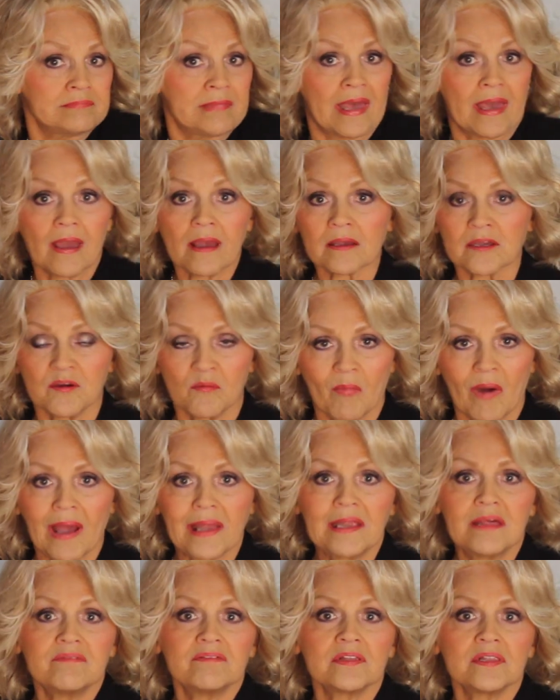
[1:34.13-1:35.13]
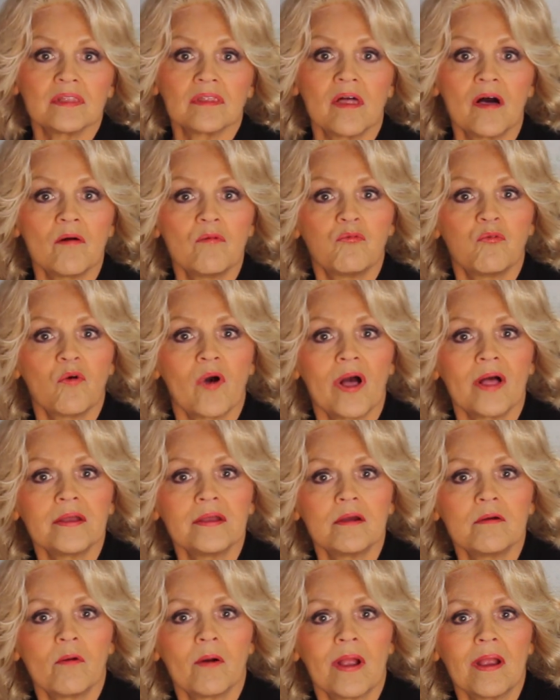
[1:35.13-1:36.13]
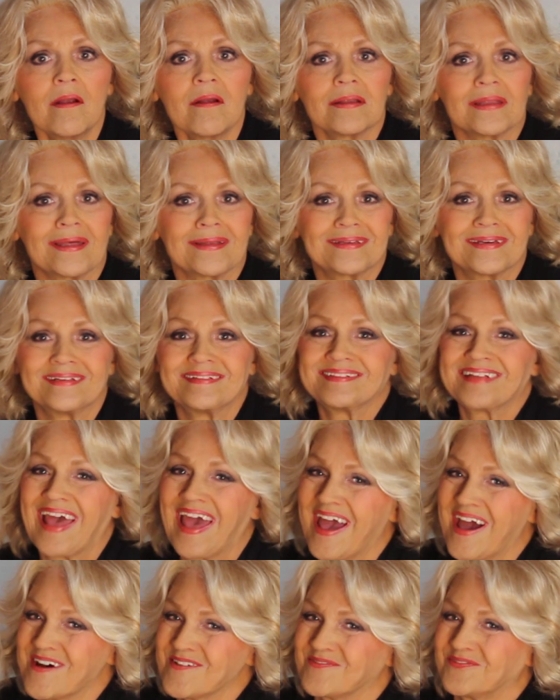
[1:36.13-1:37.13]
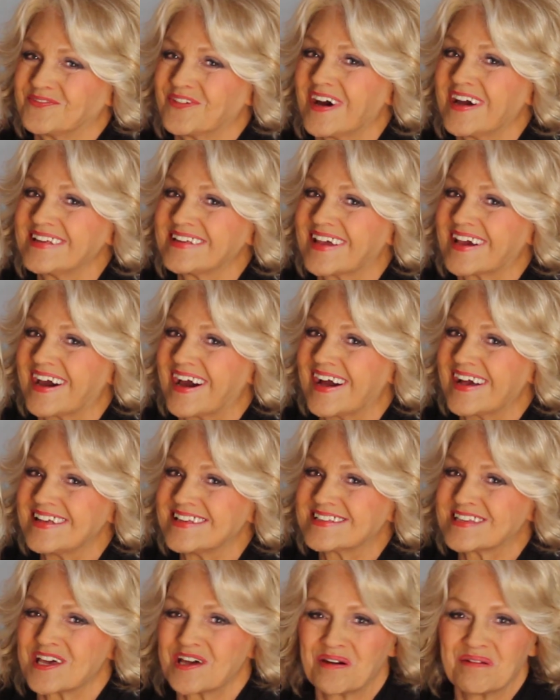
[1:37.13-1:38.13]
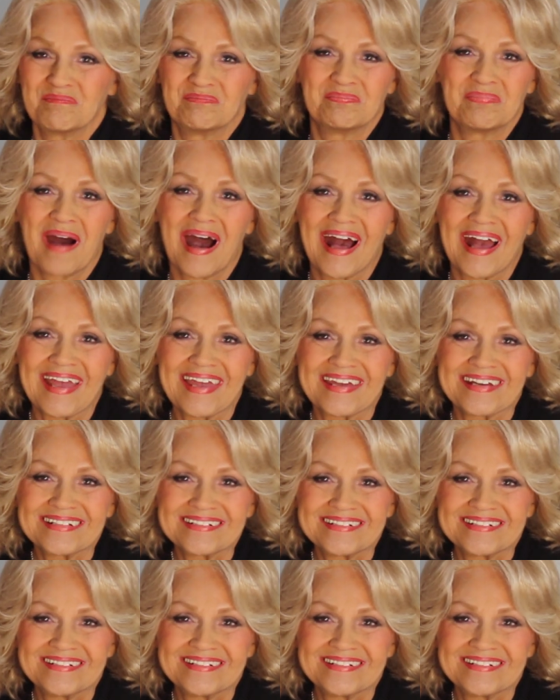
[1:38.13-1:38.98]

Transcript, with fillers: Heck, you might even love while you're wearing it. Have fun, guys. Bye.